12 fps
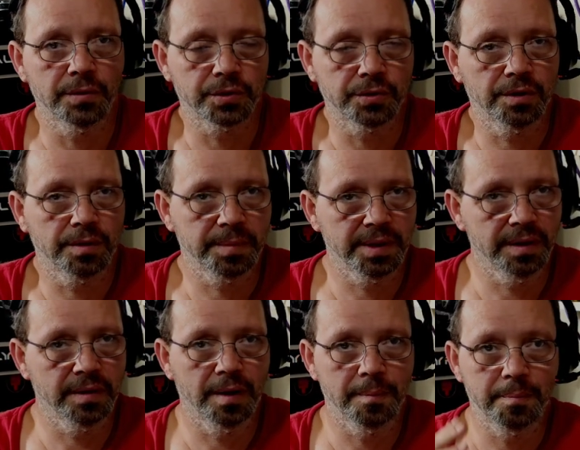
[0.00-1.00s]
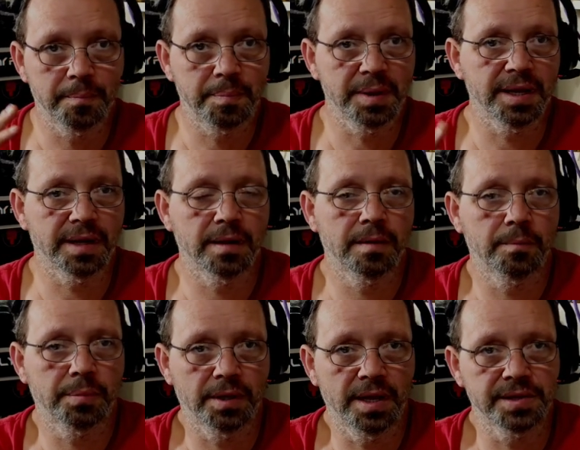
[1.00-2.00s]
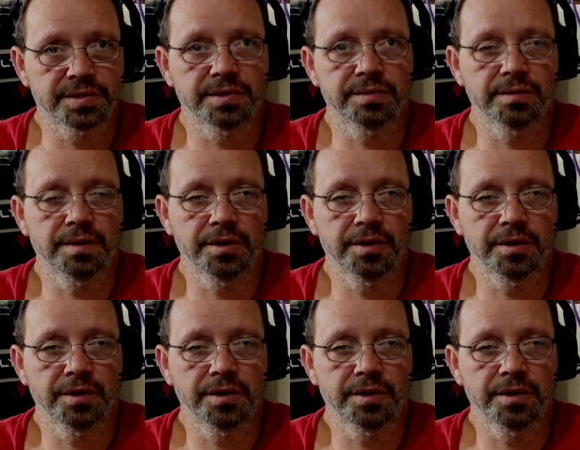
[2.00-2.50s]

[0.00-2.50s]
Those are going to be a big plus.